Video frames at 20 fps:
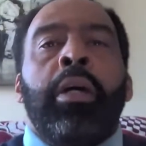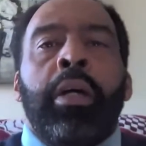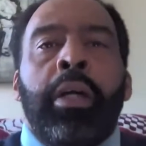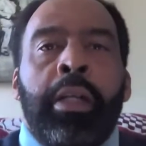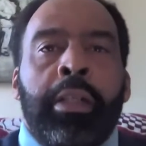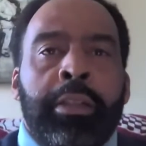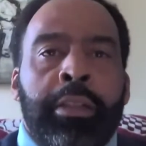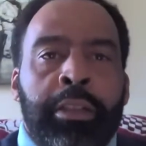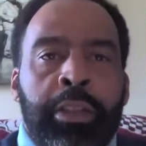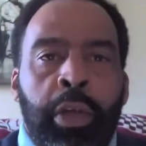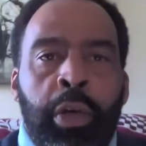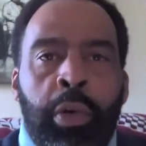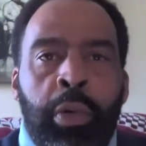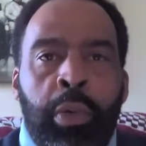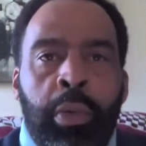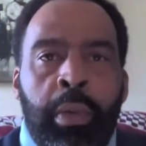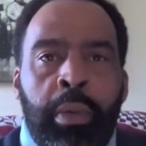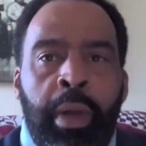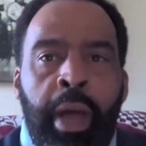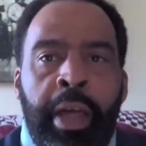And
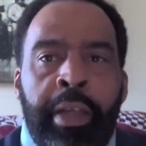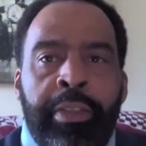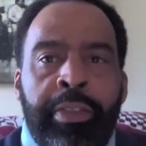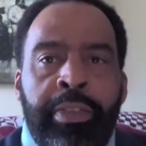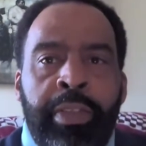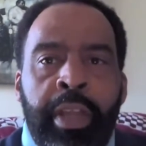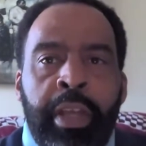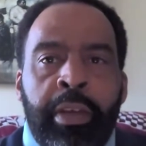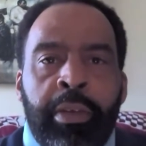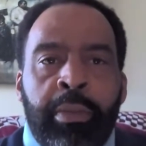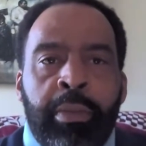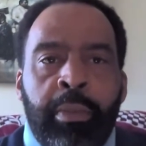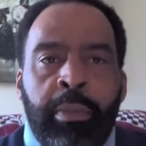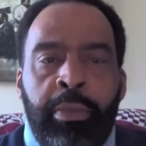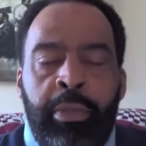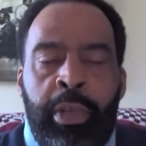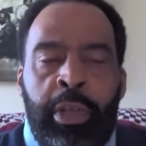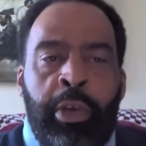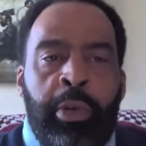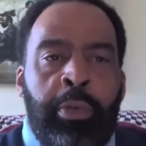so I think,
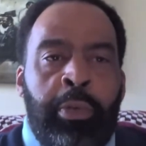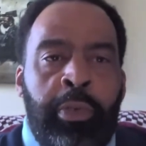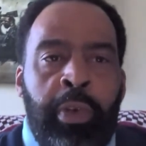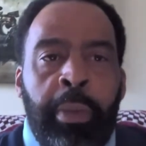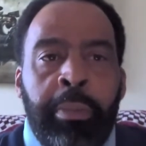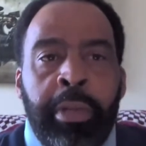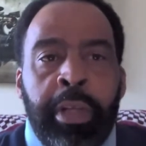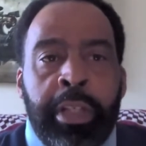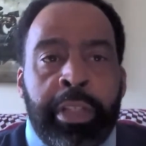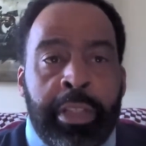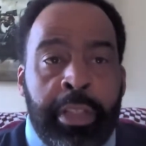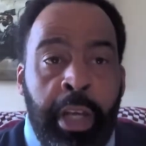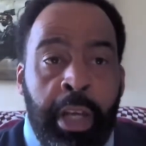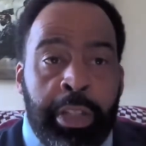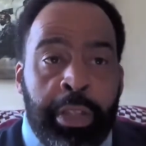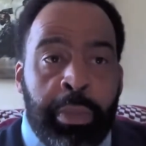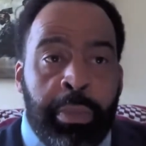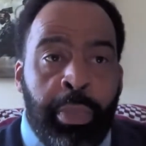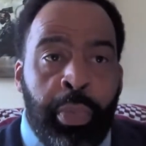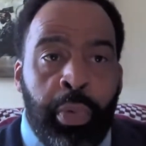from the
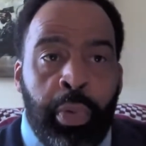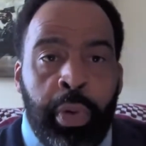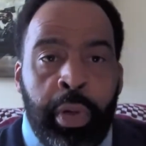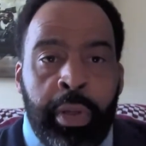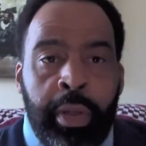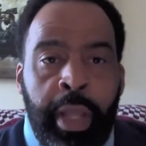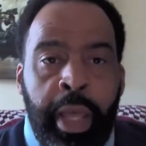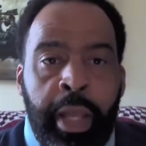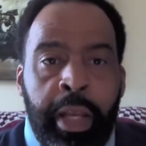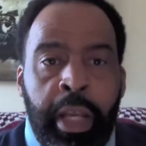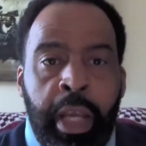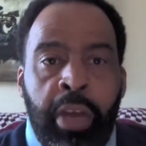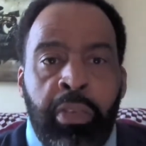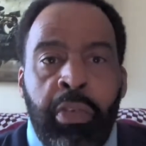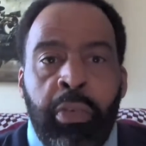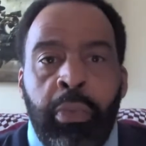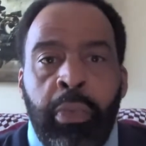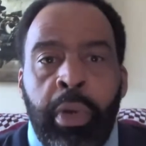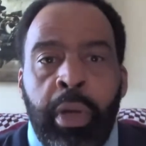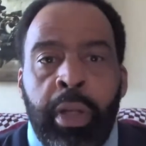discussion board that
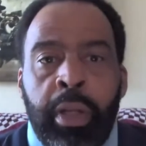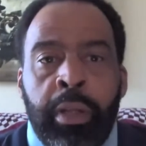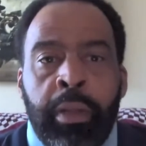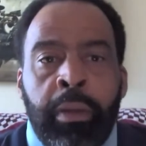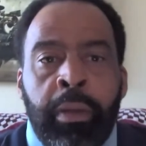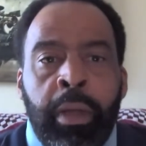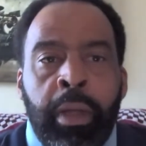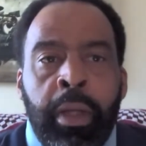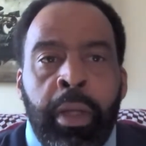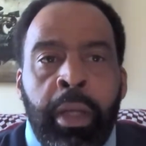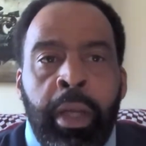everyone